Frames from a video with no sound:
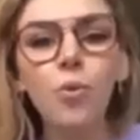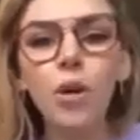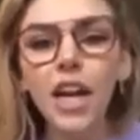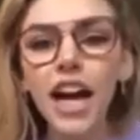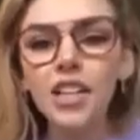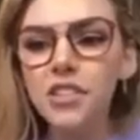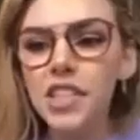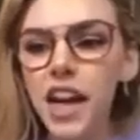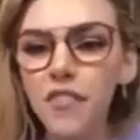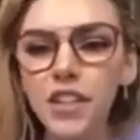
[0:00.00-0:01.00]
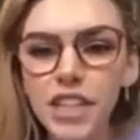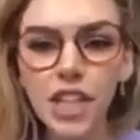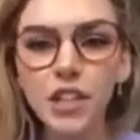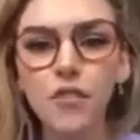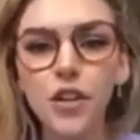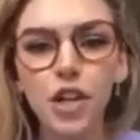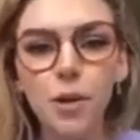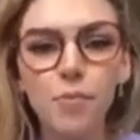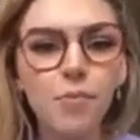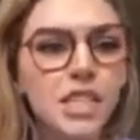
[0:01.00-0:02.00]
would I just have killed for her to
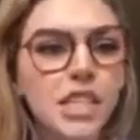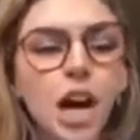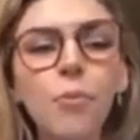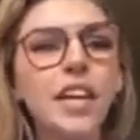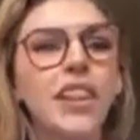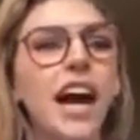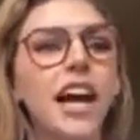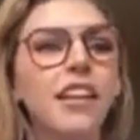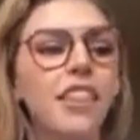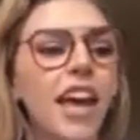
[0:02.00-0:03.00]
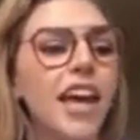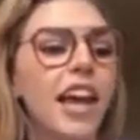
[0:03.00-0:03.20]
tell me that then.